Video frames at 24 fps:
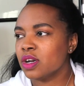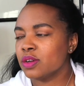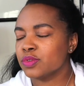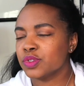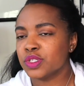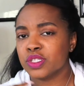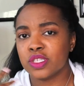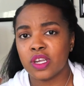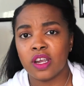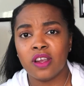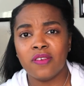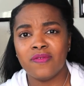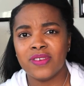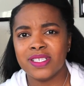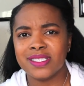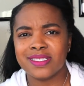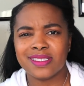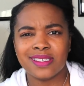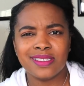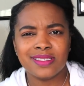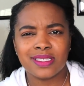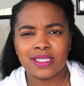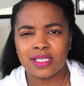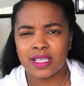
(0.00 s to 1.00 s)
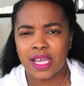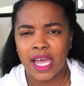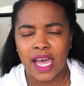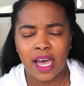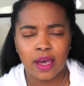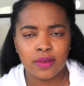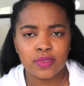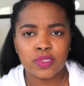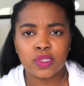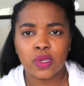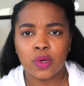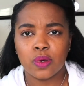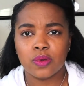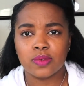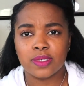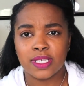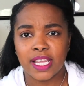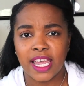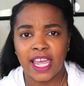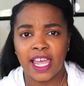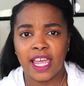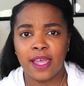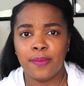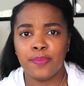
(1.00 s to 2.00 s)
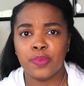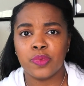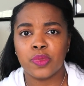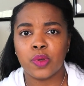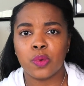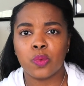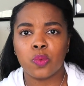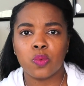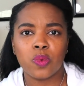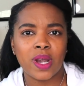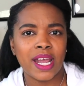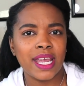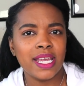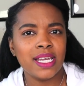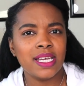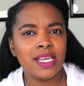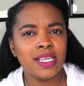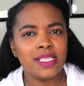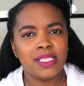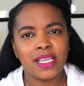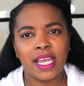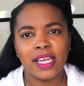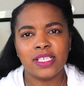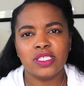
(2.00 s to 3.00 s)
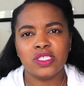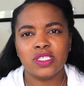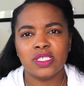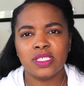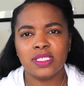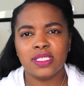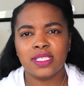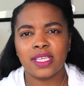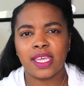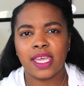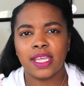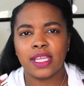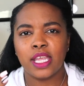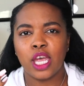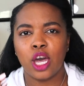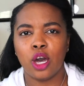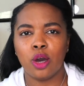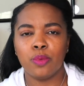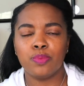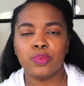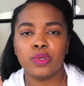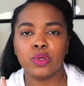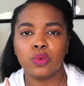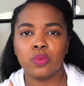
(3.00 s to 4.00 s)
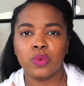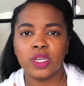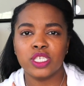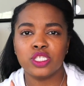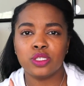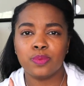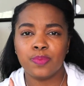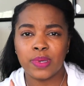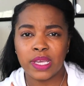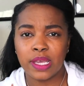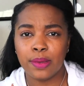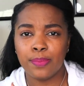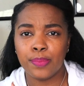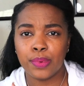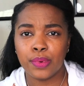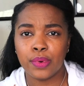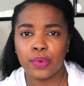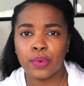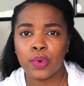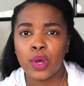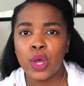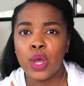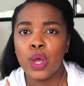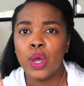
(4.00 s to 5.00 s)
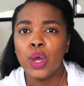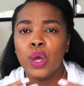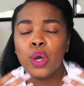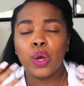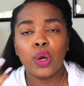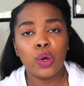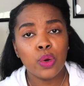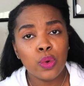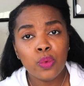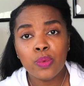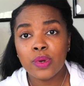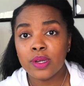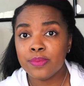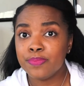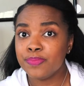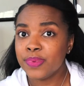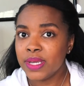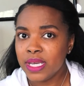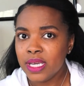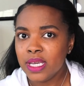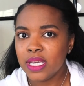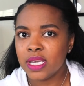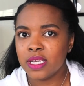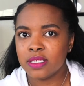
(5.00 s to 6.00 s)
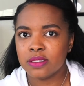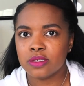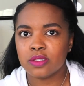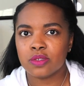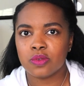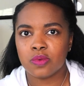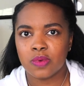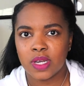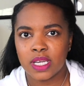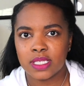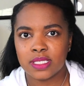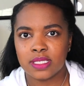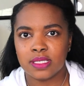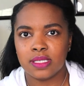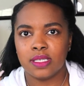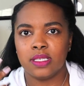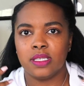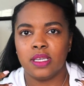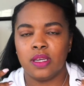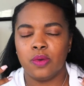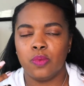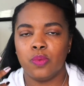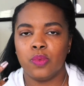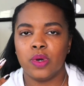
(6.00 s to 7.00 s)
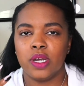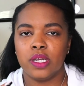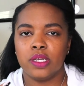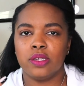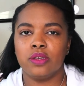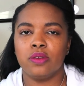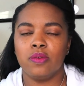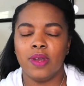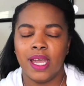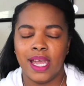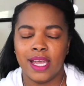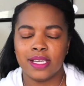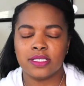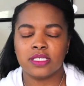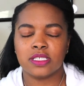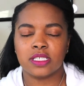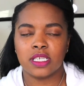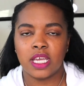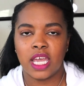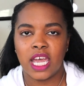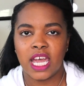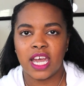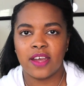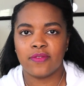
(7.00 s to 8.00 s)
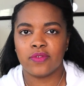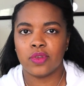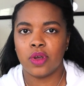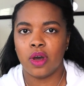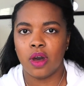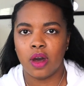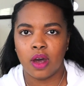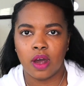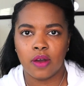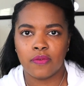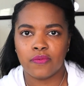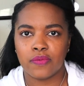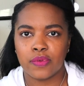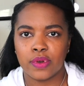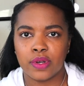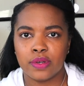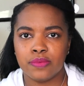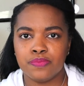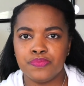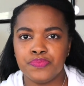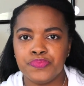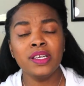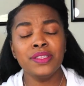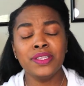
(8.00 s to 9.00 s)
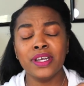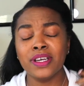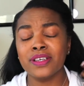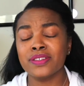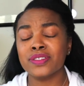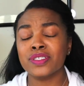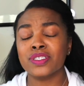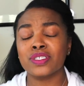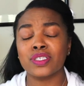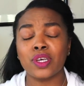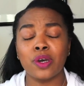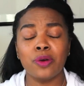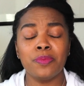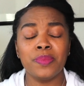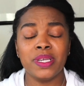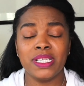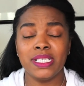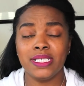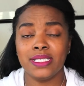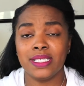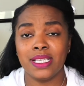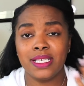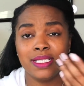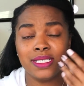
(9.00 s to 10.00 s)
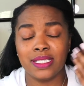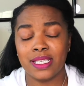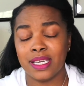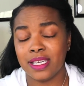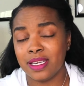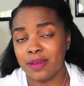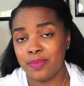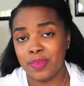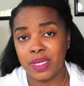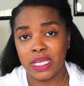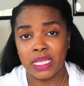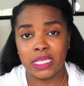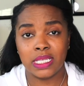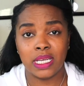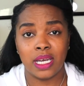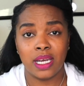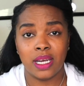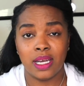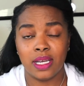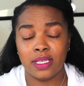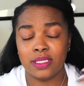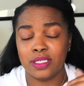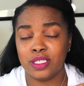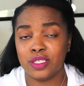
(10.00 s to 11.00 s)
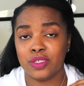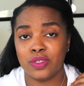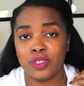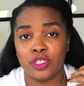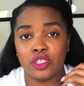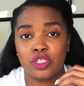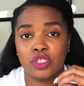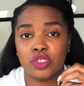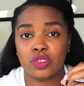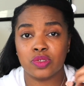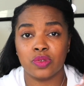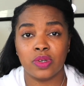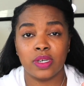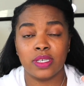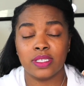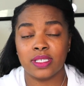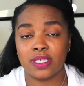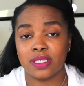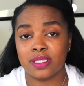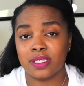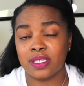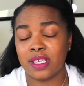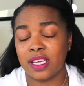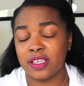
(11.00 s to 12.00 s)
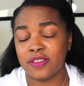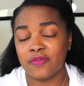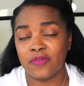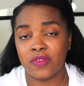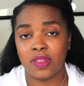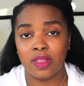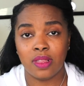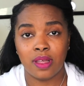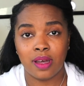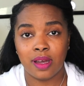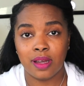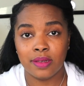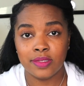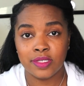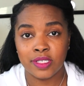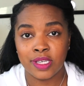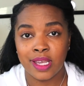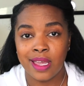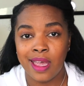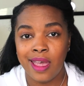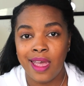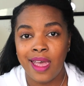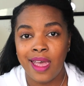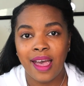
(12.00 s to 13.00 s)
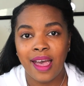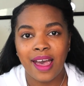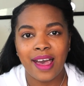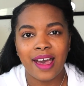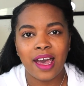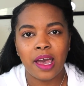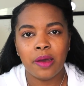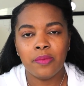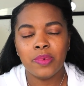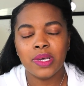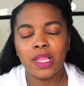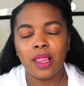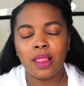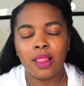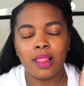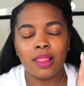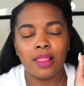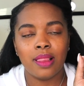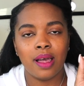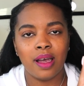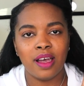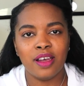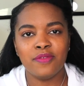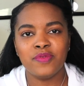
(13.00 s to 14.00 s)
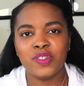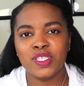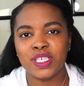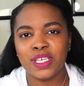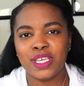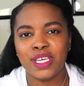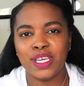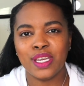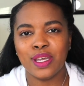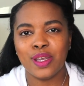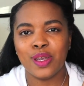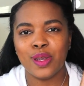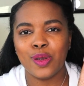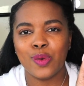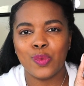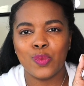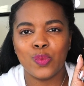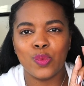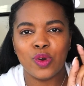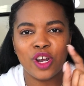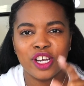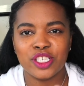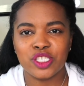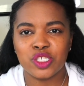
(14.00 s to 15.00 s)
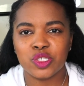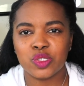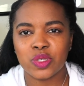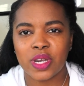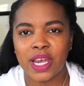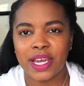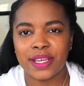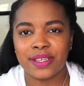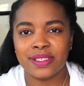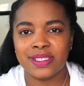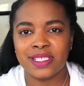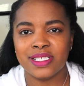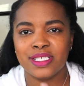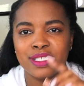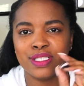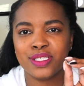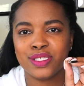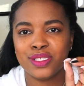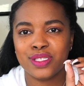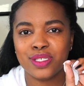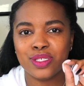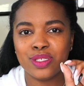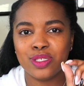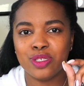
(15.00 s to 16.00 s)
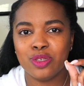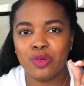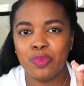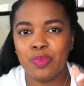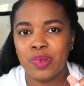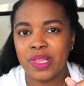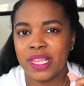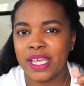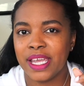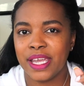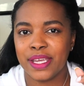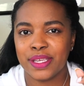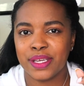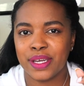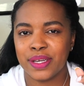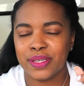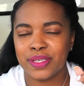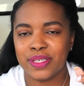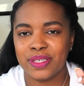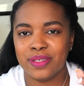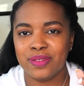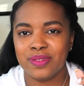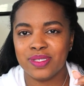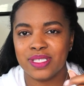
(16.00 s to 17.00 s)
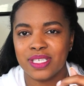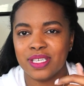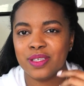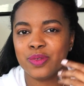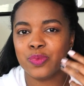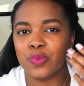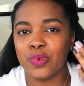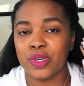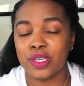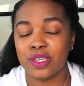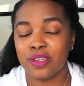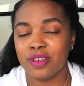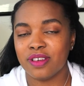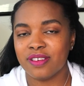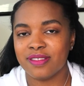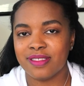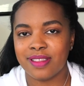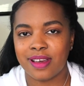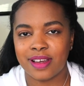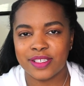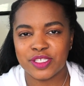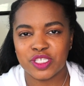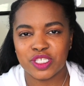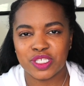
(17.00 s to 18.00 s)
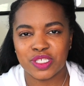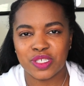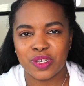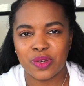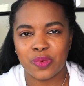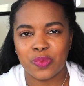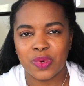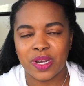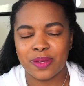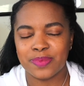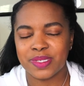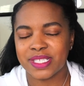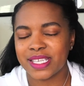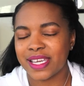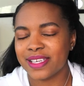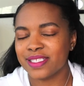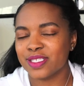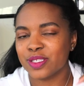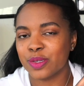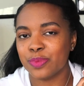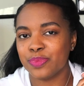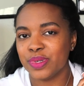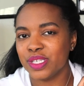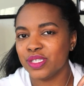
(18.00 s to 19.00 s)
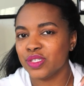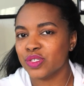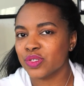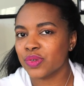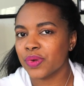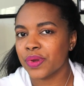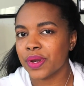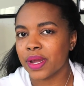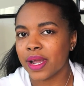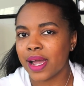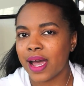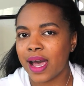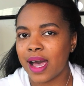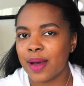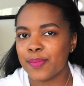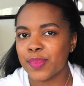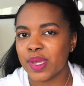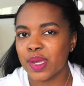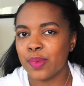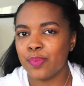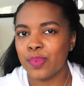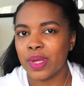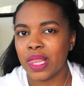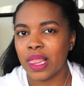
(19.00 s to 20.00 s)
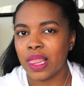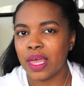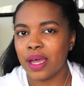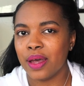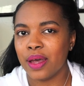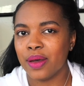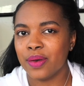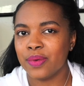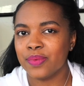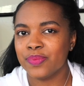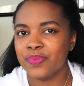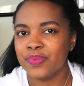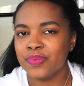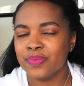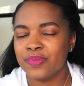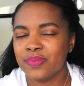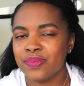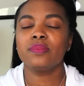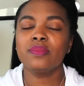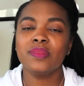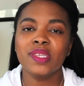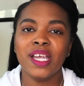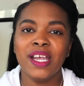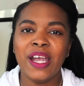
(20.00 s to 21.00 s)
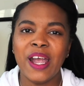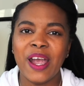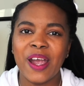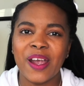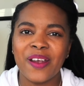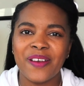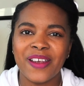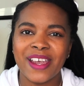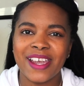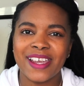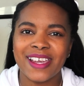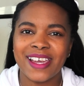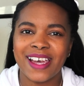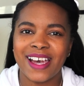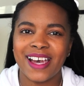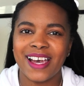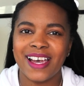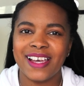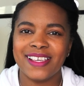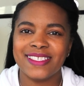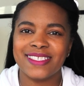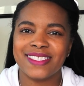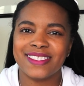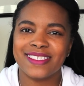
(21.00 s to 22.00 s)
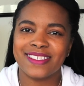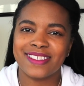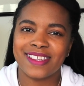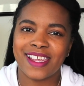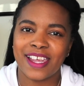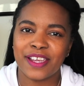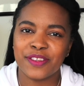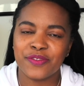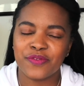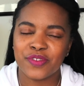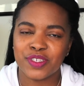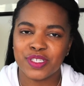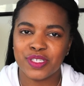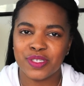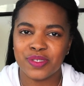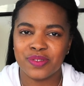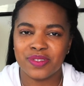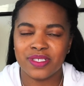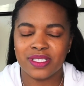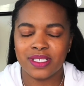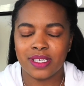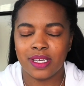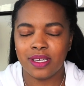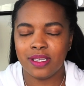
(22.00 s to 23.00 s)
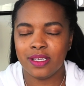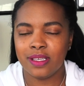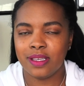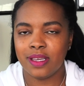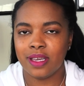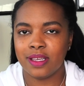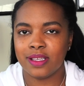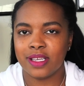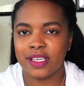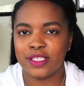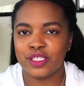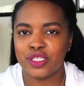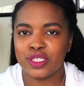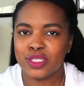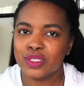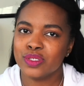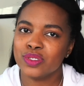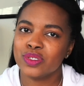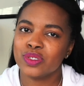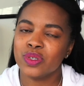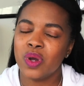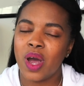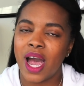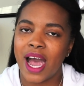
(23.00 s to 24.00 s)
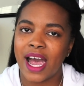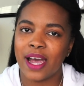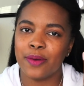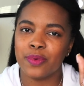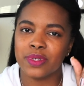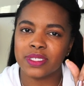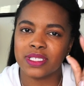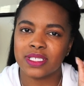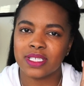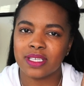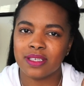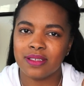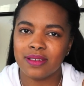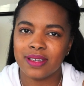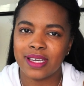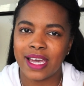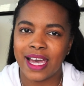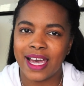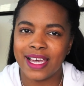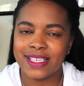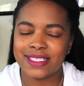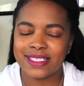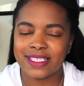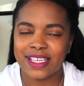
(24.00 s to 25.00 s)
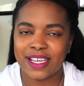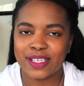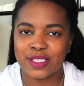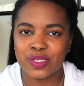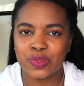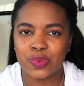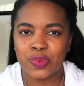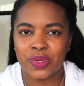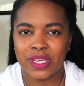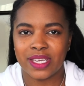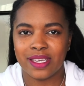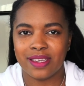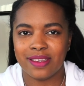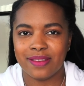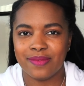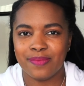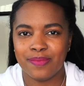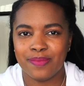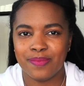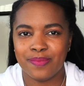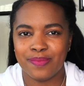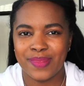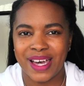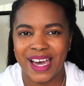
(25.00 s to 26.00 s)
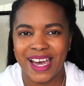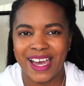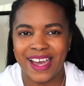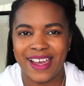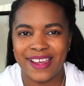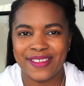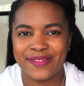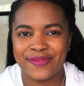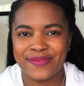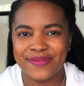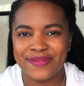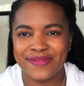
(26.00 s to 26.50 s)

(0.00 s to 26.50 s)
service isn't a household name, the right connections can help you reach people who would be interested in what you actually have to offer. There are so many things that can be done to ensure a successful launch. I would love to hear what strategies do you plan on using when you're launching your website. So be sure to comment below. All right, guys, thanks for tuning in. And as usual, I will see you guys next week. Bye.